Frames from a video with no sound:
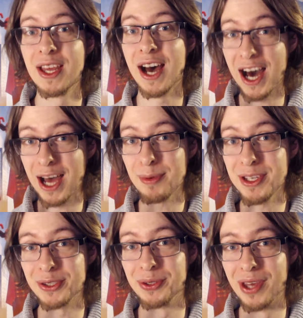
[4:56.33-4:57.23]
I'm
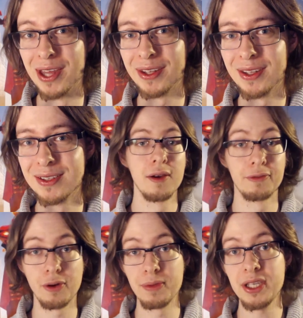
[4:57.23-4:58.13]
into that.
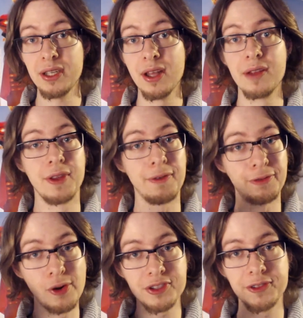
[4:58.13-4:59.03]
For me, The
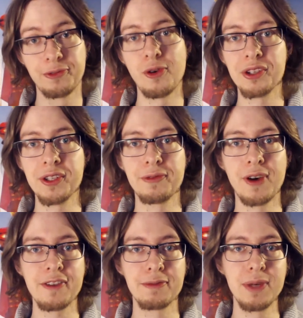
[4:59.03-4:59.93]
first
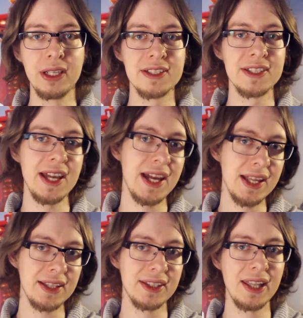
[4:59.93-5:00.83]
45 minutes
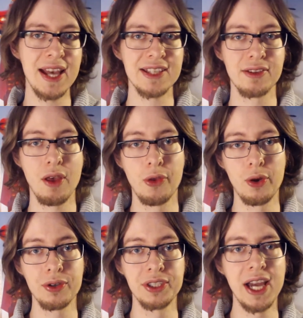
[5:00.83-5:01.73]
and the last
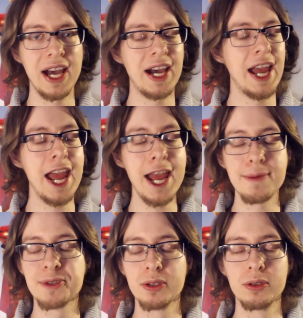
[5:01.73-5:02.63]
30 are
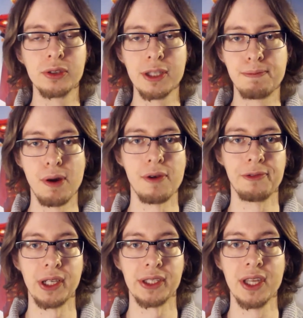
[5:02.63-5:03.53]
absolutely
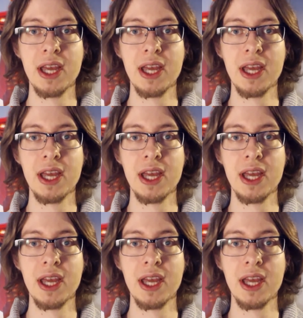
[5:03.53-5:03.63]
perfect.